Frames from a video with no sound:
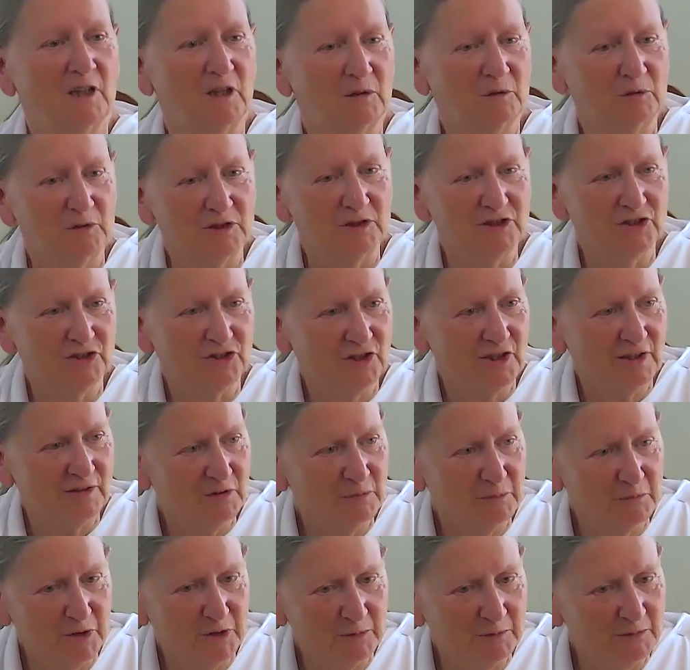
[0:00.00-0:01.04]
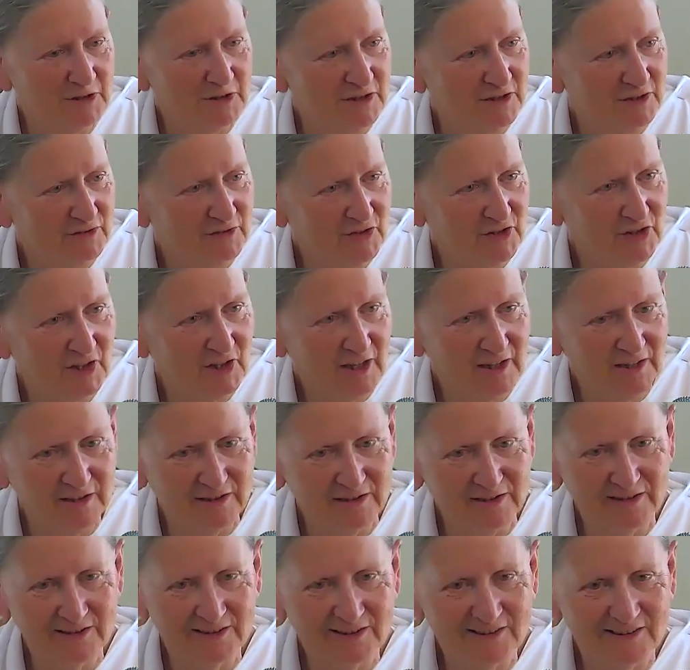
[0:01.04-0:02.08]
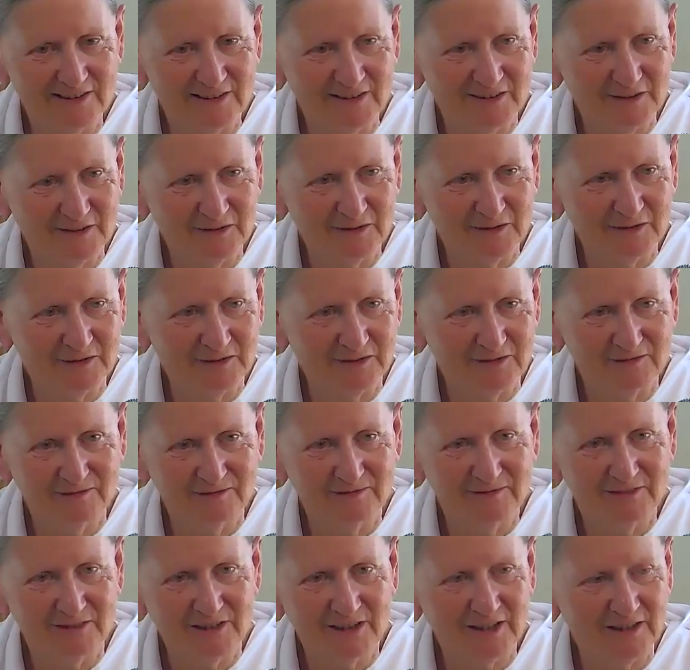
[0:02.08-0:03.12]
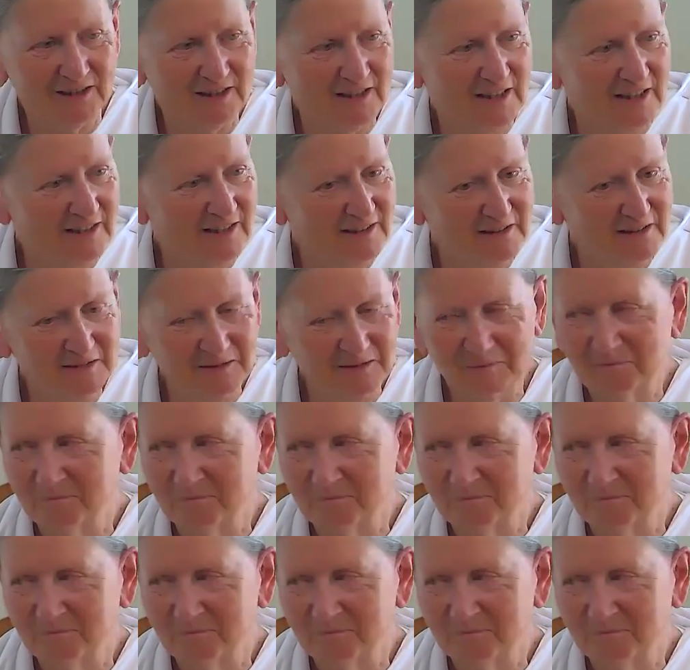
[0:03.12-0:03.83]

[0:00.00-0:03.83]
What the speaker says: We just have a moment of silence to take that in.